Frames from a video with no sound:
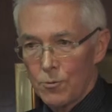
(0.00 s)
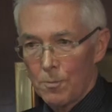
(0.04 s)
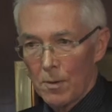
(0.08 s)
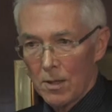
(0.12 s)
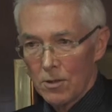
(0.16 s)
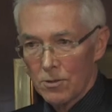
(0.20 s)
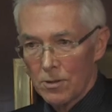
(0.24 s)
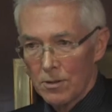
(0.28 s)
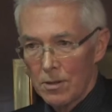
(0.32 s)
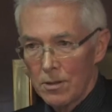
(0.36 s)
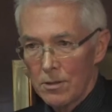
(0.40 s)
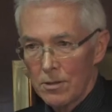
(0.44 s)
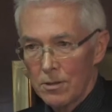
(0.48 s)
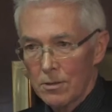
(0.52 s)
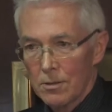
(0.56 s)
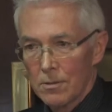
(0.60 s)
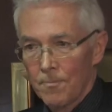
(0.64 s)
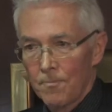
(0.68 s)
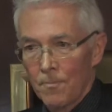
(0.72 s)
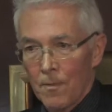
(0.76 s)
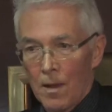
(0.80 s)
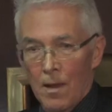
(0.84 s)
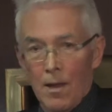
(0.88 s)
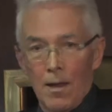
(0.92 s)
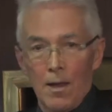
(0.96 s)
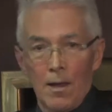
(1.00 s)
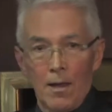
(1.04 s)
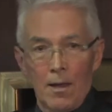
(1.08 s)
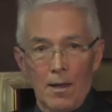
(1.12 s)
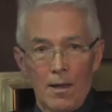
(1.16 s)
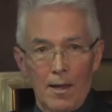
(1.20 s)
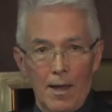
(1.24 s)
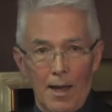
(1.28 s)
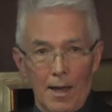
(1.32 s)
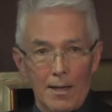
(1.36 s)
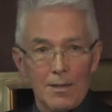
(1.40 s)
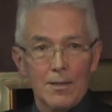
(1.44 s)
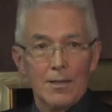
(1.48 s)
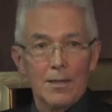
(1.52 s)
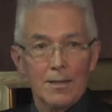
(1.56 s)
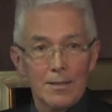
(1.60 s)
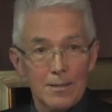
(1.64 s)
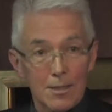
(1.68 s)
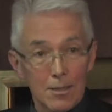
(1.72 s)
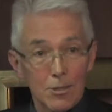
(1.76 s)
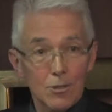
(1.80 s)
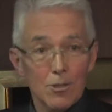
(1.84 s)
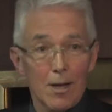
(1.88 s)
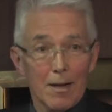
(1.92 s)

business, and it is